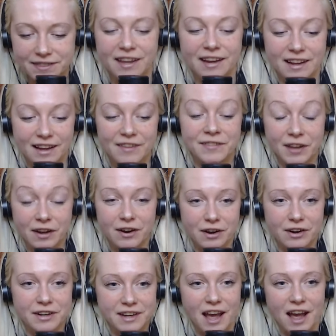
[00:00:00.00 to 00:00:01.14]
like the
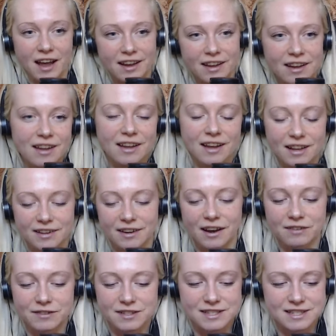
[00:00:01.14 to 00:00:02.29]
current guy in the
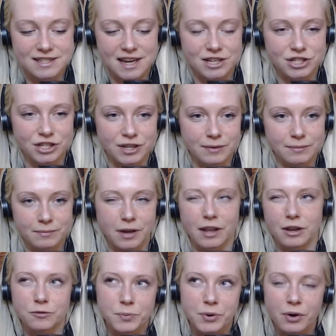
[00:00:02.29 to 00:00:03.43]
office is actually
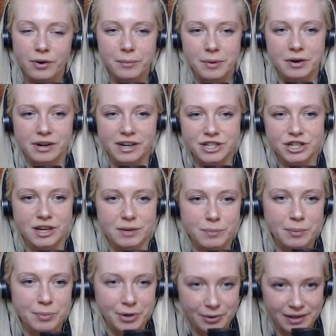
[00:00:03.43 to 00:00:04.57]
kind of pro-immigration, and
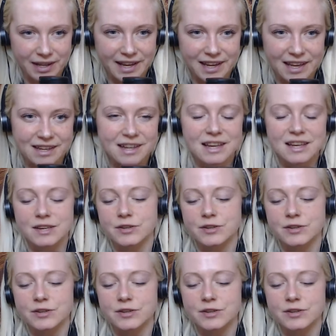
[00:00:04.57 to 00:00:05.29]
people don't like it.